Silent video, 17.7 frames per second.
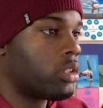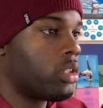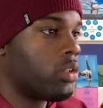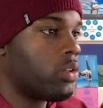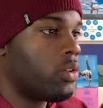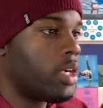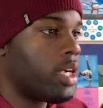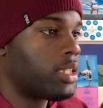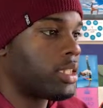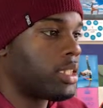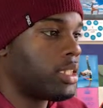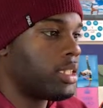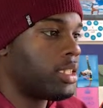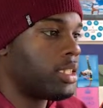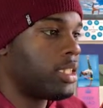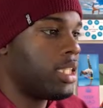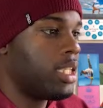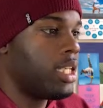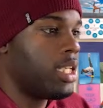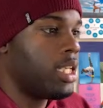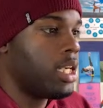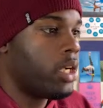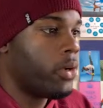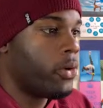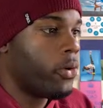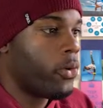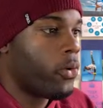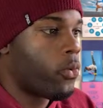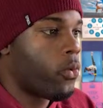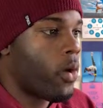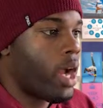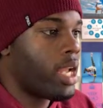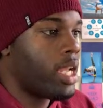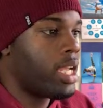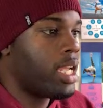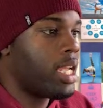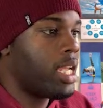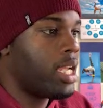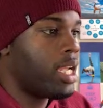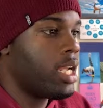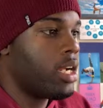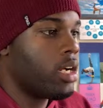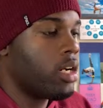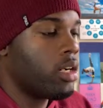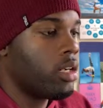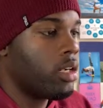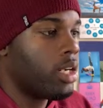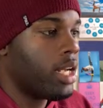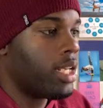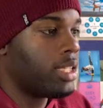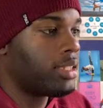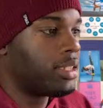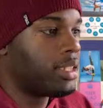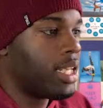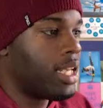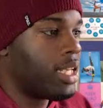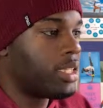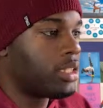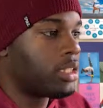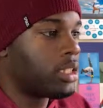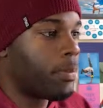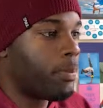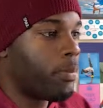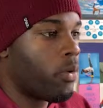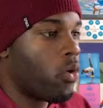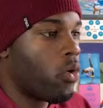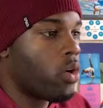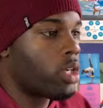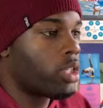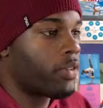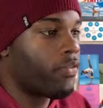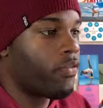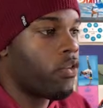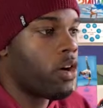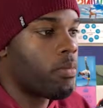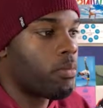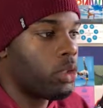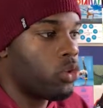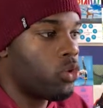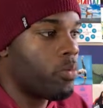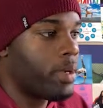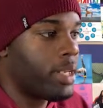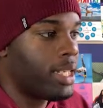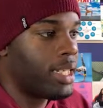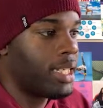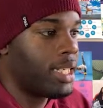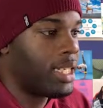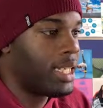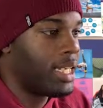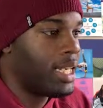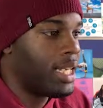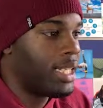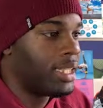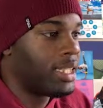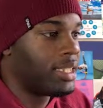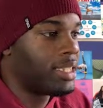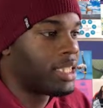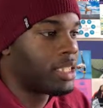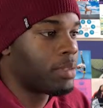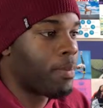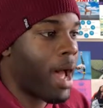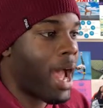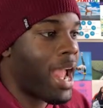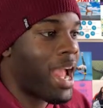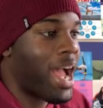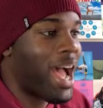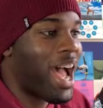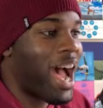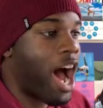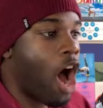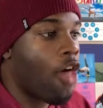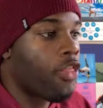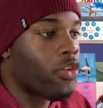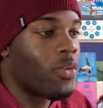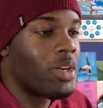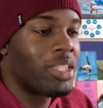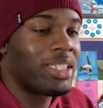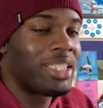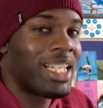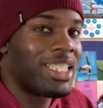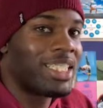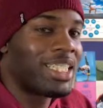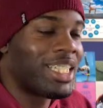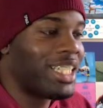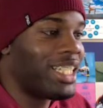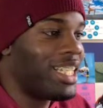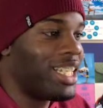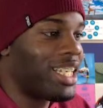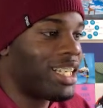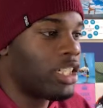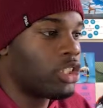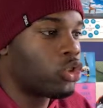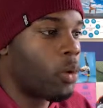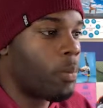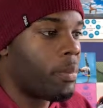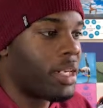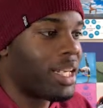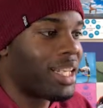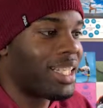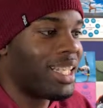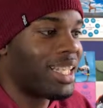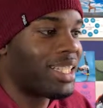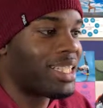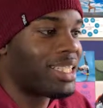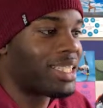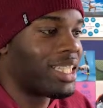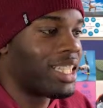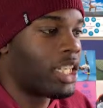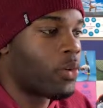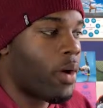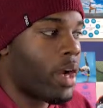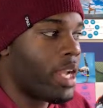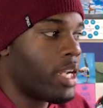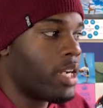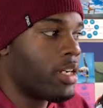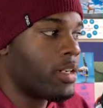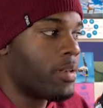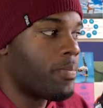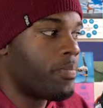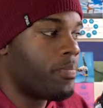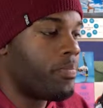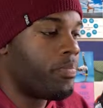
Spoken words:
so that you guys can see. Right here, it says support from Lumin. This is my authorization link. So I'm going to click this link right here.